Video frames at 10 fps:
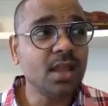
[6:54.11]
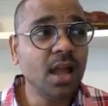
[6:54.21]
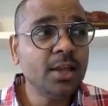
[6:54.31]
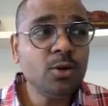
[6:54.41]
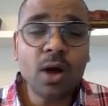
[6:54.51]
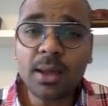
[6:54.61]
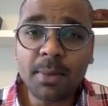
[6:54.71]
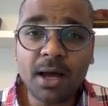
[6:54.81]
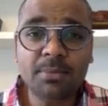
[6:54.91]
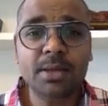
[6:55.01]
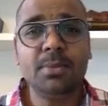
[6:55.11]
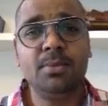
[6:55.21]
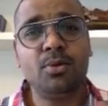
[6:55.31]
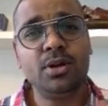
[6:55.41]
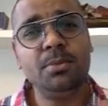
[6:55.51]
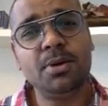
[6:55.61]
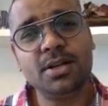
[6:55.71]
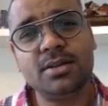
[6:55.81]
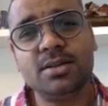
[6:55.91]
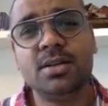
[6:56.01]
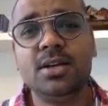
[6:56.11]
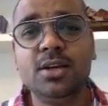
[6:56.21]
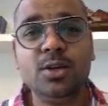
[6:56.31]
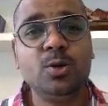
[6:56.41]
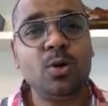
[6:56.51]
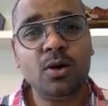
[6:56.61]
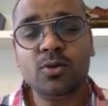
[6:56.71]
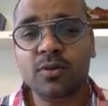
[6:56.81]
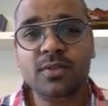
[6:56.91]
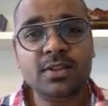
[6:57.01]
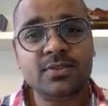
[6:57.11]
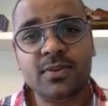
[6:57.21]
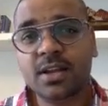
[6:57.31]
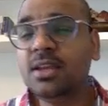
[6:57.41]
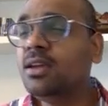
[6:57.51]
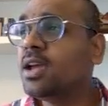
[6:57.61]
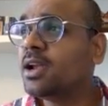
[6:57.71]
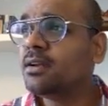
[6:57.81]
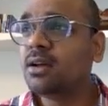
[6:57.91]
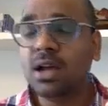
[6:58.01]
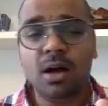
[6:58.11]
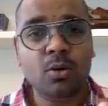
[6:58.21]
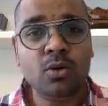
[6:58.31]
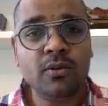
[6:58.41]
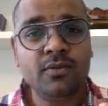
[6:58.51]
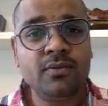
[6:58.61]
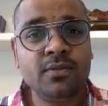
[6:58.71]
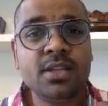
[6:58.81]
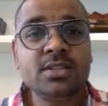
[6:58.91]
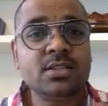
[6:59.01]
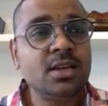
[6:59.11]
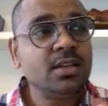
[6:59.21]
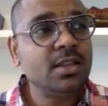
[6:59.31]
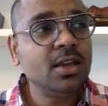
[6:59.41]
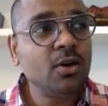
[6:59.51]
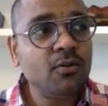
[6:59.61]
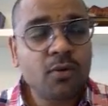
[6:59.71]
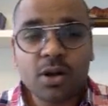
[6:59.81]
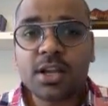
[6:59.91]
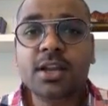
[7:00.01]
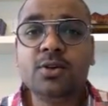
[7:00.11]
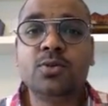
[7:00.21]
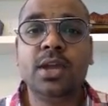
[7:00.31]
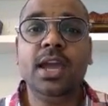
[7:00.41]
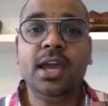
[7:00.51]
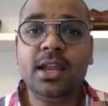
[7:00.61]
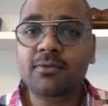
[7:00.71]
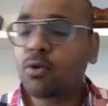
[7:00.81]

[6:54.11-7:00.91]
I know I'm harming my body, but you know, out of this worry and out of this thing of wanting to care,